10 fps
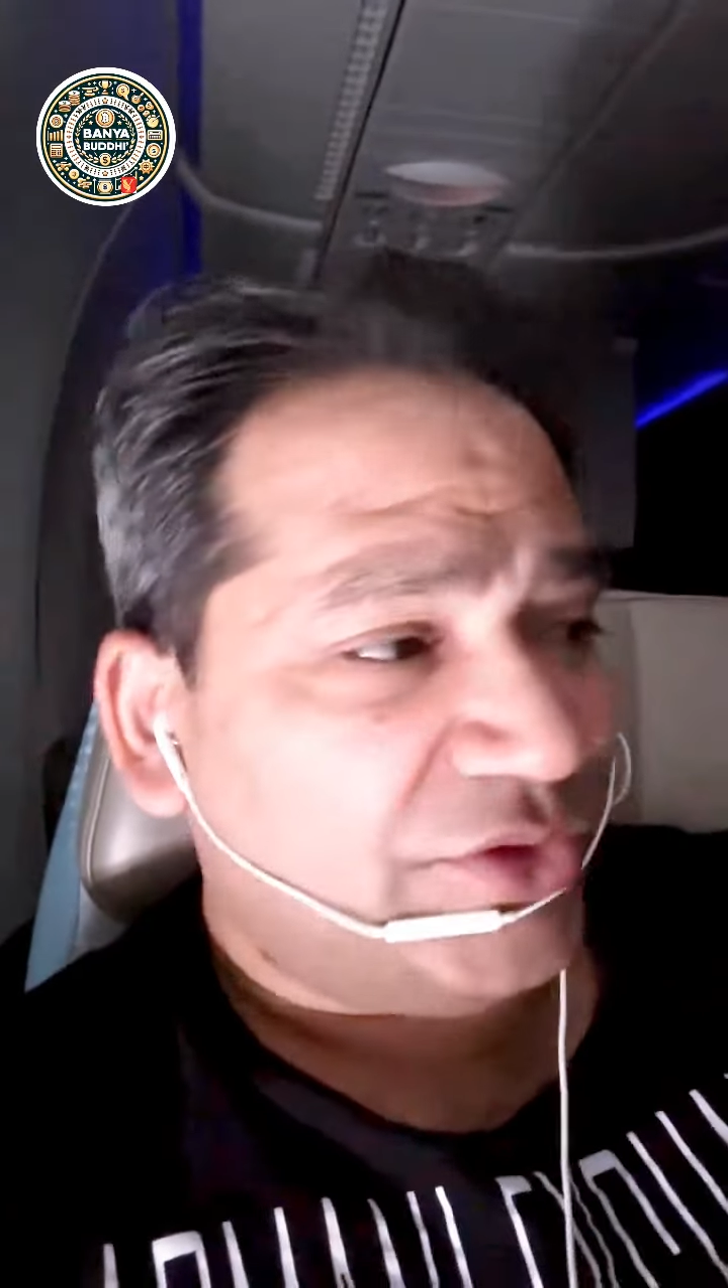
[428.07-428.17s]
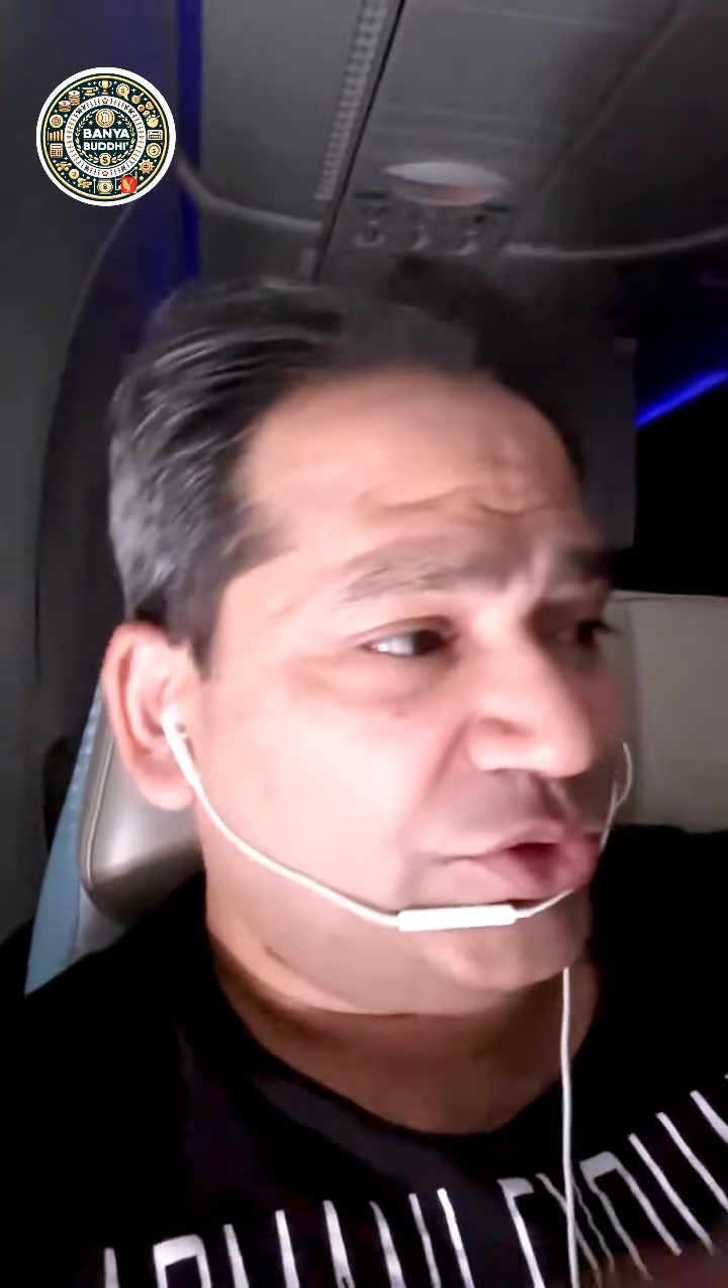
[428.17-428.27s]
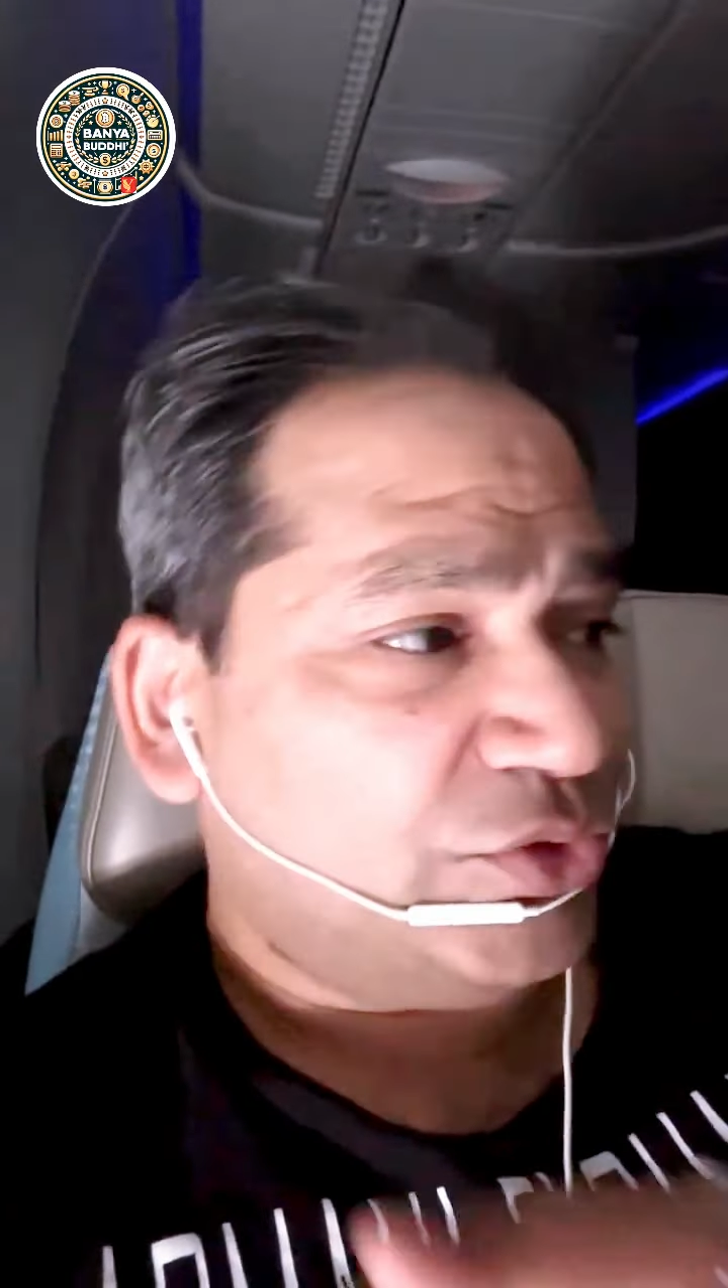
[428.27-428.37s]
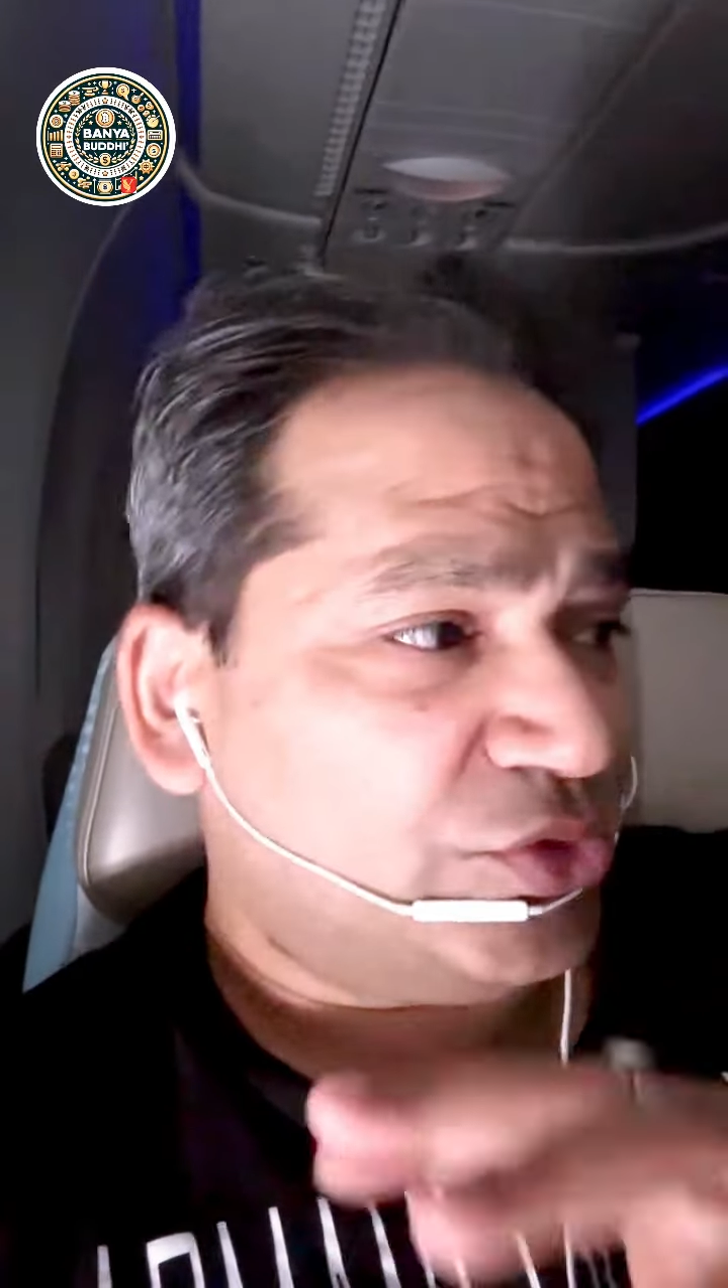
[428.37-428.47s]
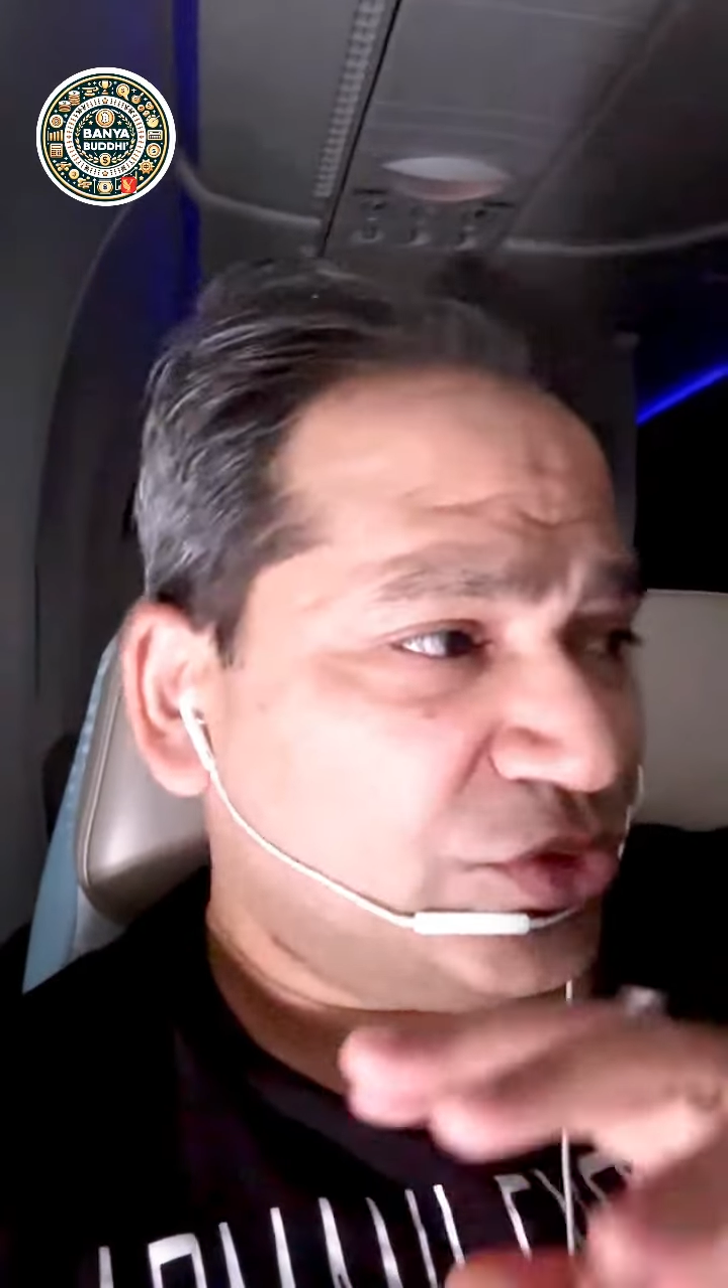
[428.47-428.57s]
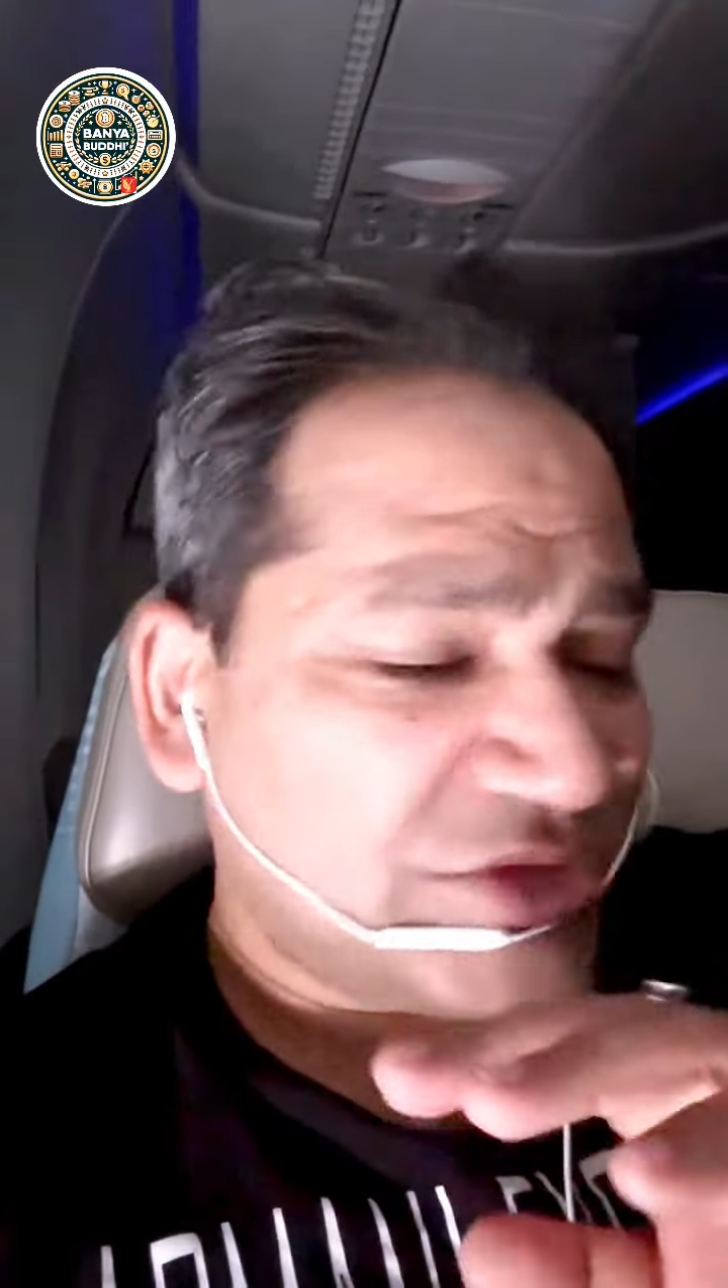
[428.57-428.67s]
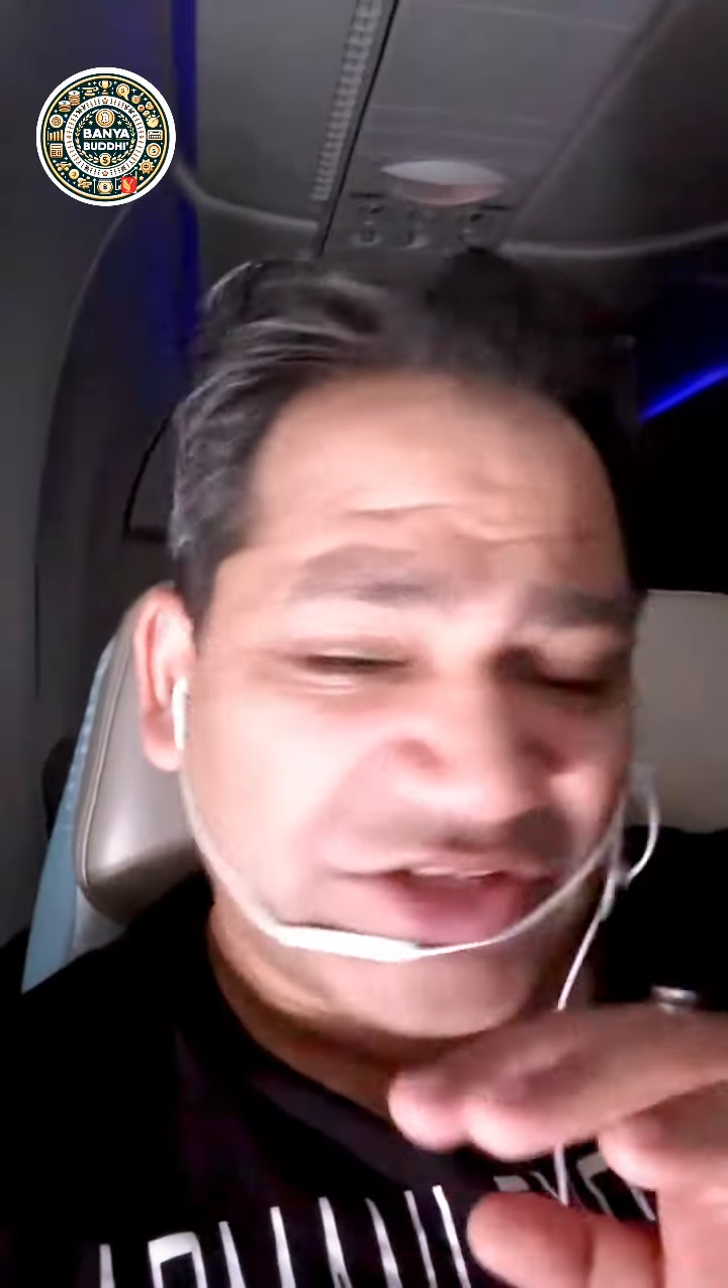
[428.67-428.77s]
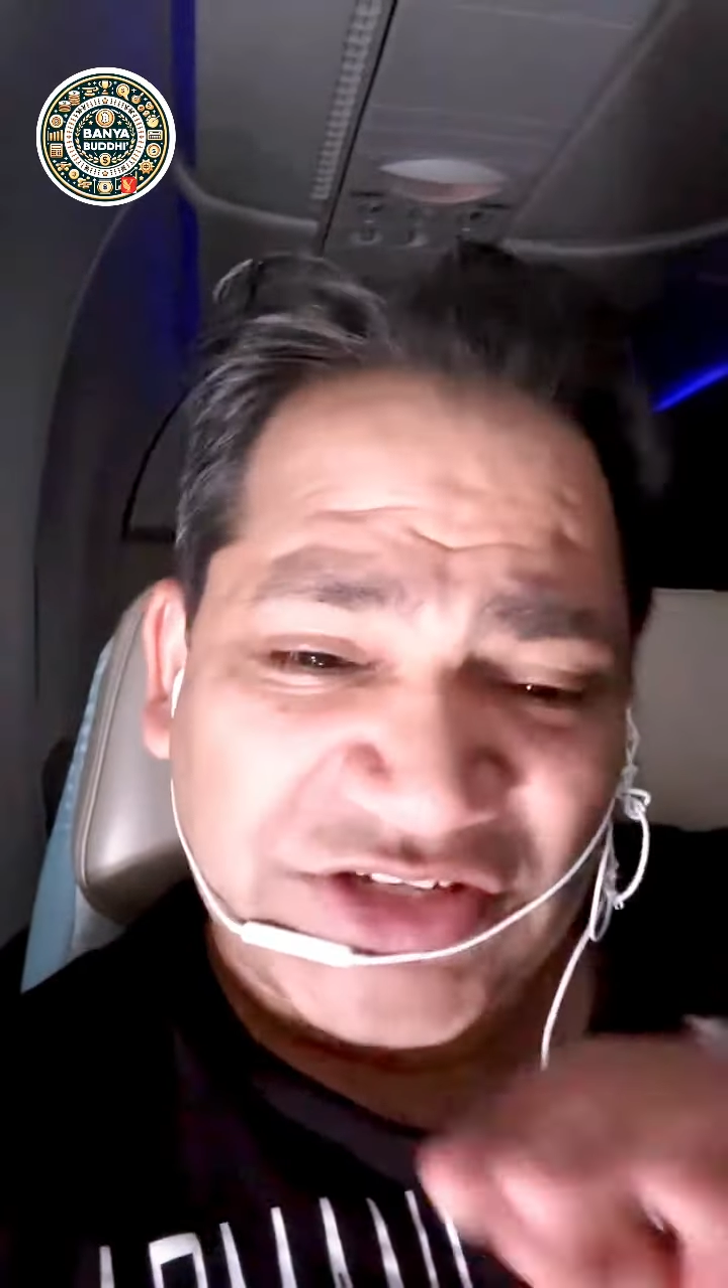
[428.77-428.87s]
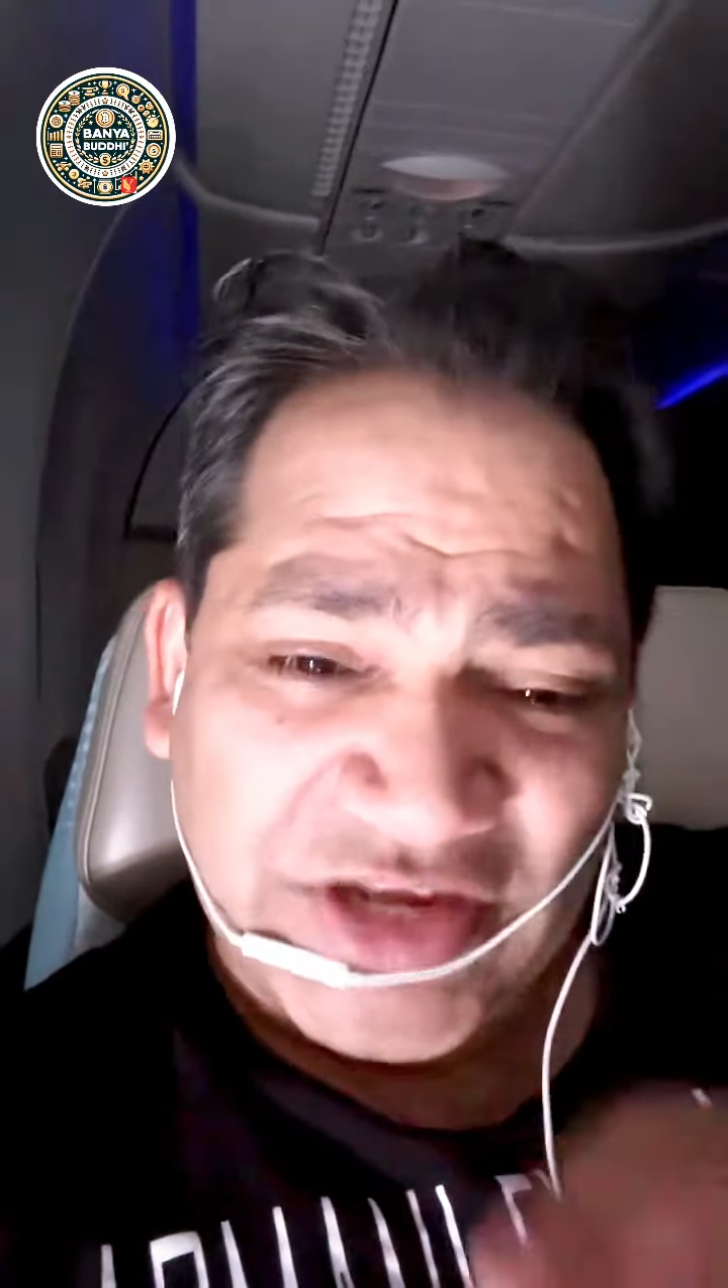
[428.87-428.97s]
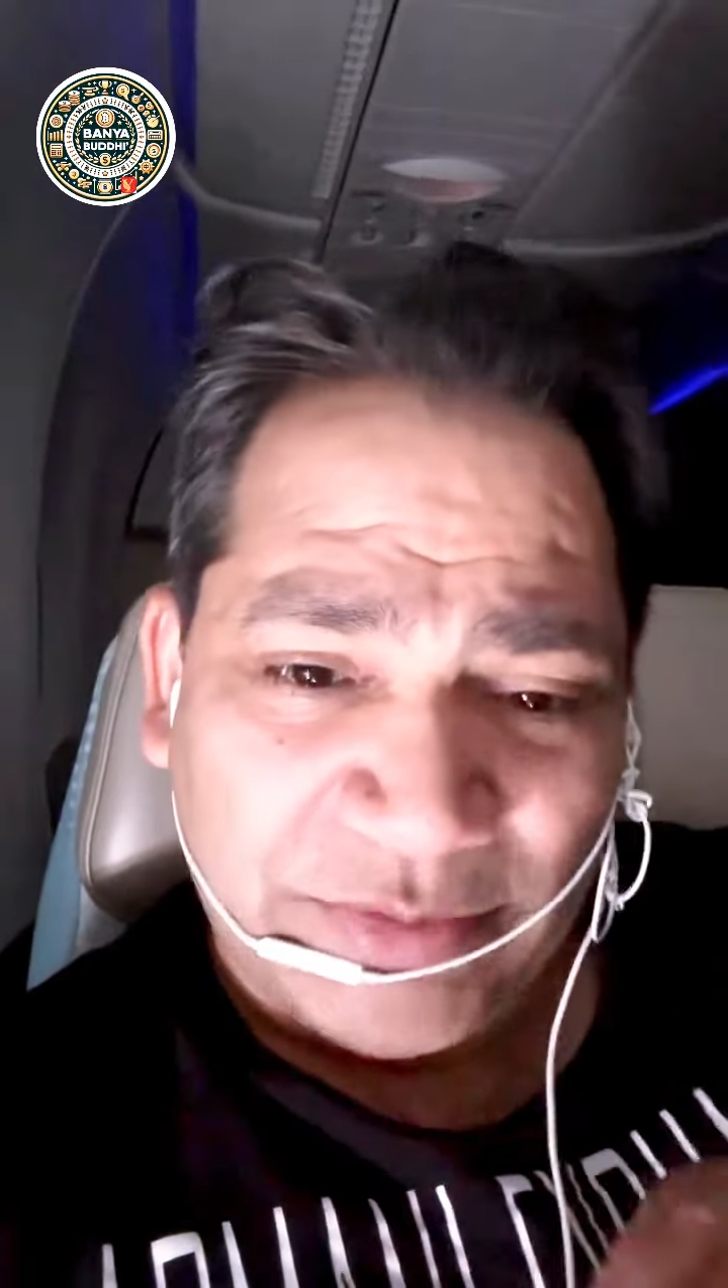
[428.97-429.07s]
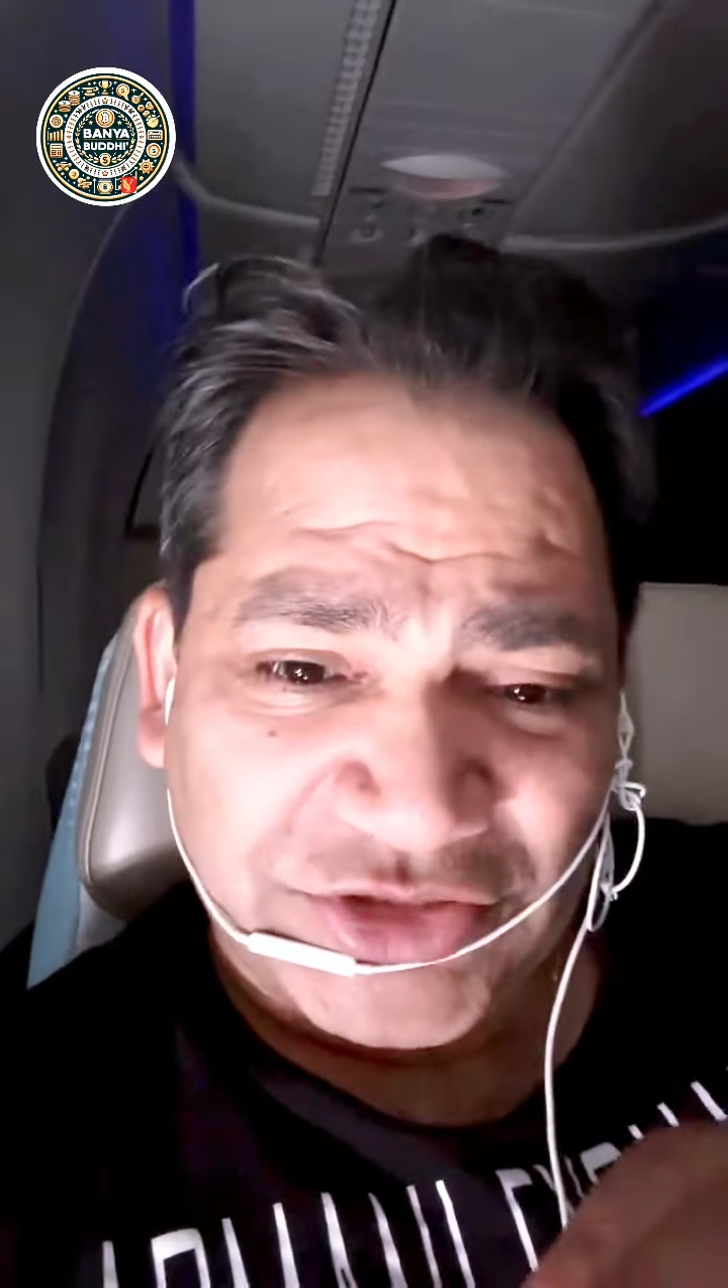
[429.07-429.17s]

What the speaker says: You choose the stable